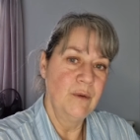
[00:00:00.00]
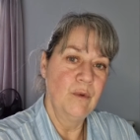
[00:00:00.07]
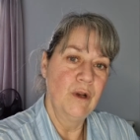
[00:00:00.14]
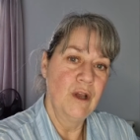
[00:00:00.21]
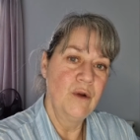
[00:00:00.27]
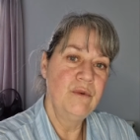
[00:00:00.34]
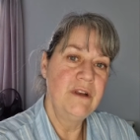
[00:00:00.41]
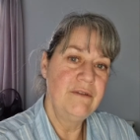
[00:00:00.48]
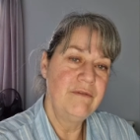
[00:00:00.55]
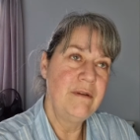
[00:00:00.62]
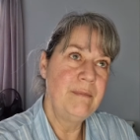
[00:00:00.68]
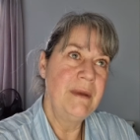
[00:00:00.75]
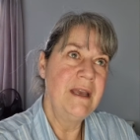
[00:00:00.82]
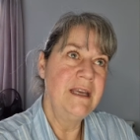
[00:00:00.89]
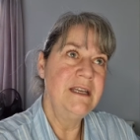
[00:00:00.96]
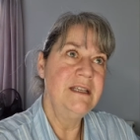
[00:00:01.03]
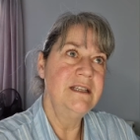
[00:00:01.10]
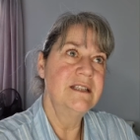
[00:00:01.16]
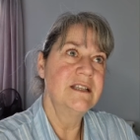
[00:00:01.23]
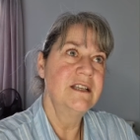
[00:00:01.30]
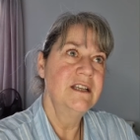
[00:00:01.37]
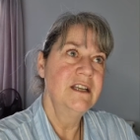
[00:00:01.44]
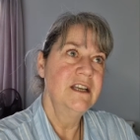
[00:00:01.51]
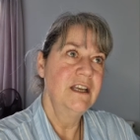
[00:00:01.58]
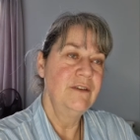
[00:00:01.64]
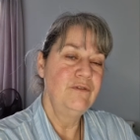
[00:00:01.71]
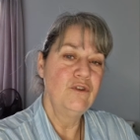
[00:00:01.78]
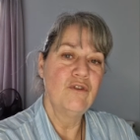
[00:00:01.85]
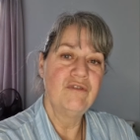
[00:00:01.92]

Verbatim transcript: It will only repeat if